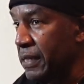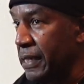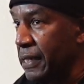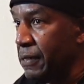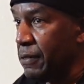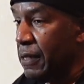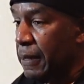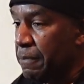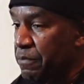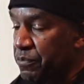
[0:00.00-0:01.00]
then
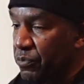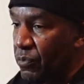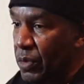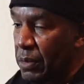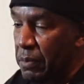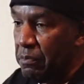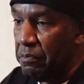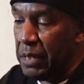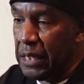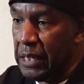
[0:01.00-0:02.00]

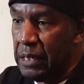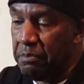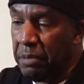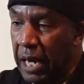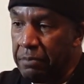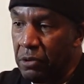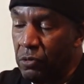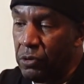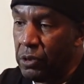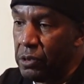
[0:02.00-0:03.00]
me,
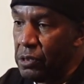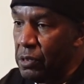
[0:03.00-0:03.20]
Popcorn,